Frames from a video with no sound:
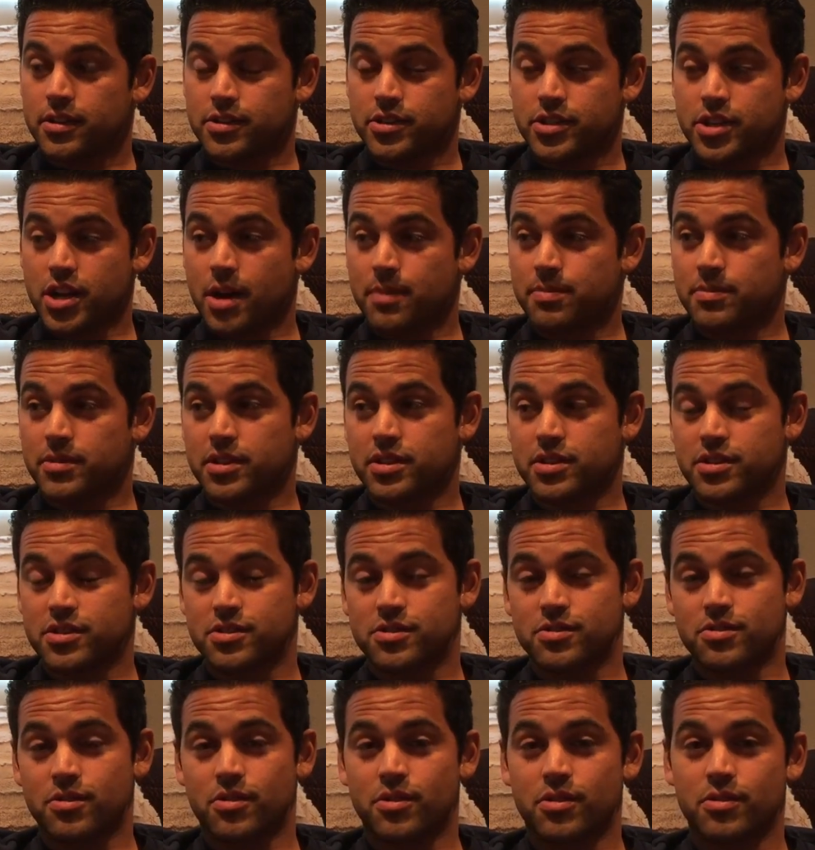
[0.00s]
shopped at the
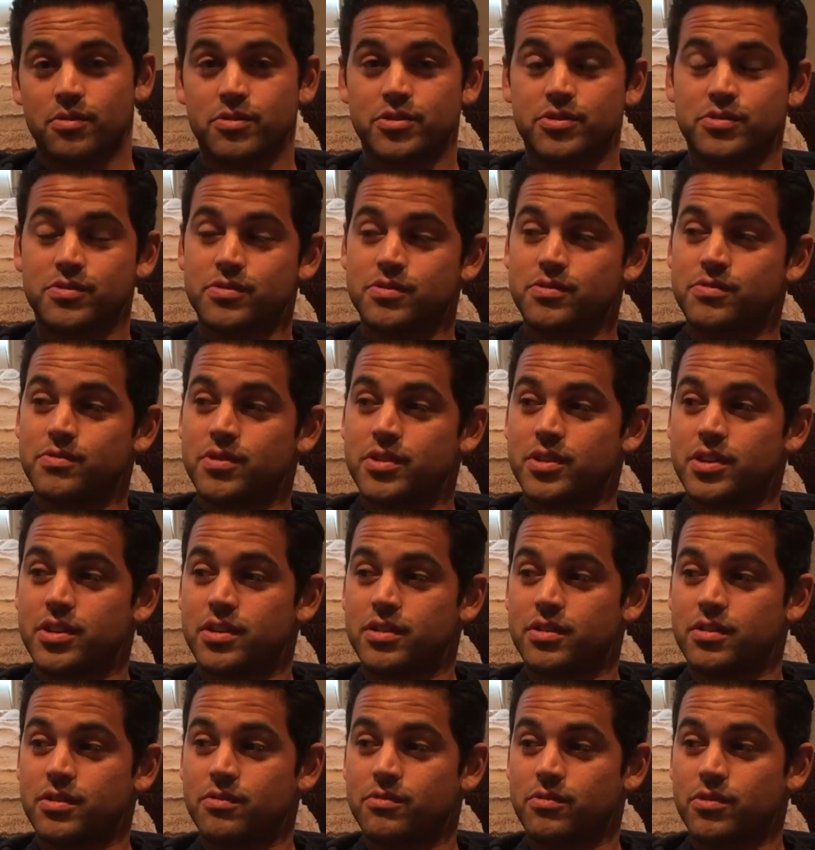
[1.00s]
store, which was
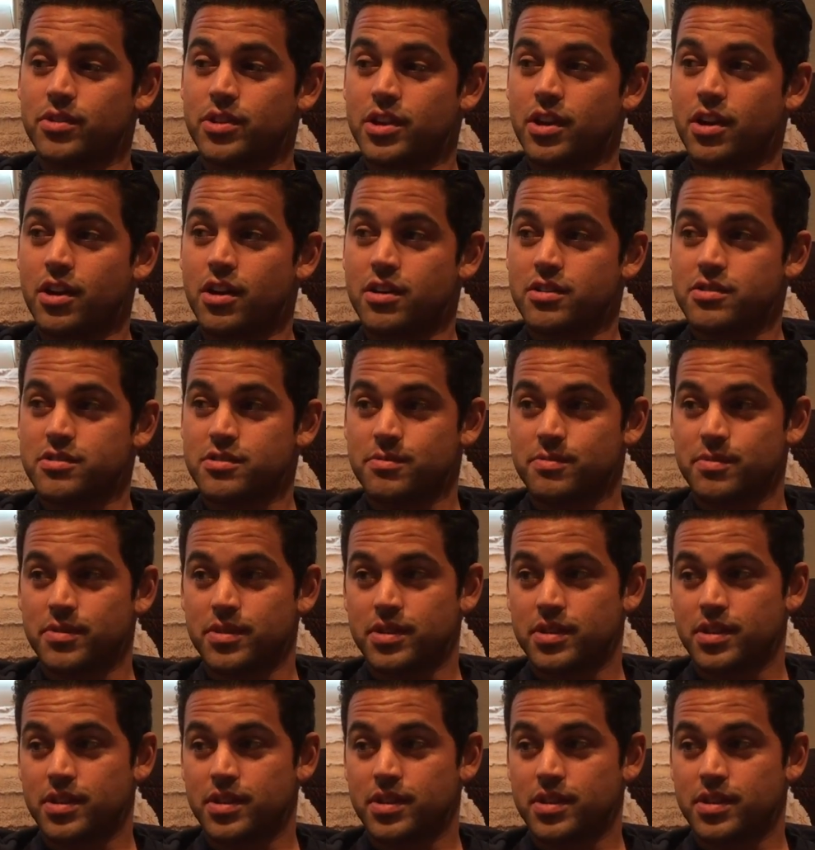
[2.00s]
really really awesome.